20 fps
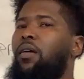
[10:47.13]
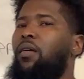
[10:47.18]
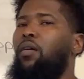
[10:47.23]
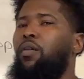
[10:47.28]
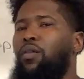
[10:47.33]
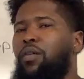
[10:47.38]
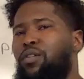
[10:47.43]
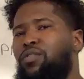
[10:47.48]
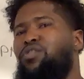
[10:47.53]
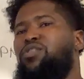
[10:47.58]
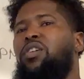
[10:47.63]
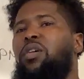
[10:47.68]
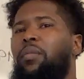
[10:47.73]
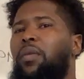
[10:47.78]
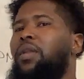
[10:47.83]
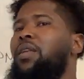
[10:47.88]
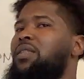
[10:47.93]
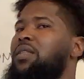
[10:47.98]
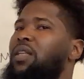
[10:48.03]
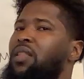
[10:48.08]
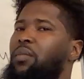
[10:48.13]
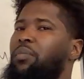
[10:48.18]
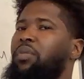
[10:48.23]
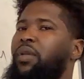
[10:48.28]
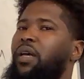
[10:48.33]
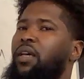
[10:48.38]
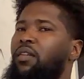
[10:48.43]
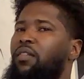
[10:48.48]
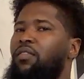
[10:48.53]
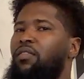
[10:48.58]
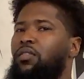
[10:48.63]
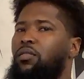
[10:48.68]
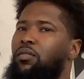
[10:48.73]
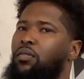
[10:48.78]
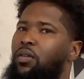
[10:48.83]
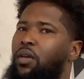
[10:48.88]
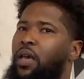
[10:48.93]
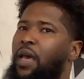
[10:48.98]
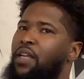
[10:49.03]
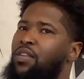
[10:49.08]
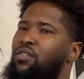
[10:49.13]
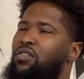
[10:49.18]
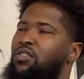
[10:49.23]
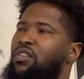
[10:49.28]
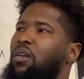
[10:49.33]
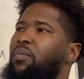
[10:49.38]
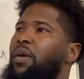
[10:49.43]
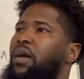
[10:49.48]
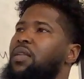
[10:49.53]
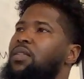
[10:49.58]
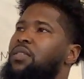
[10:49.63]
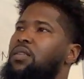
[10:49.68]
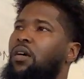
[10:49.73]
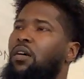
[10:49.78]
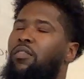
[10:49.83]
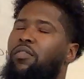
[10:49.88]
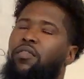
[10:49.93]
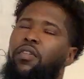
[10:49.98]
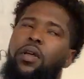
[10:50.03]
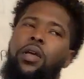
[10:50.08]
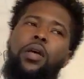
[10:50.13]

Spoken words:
or you can trim and just let the plane enter the stall by itself.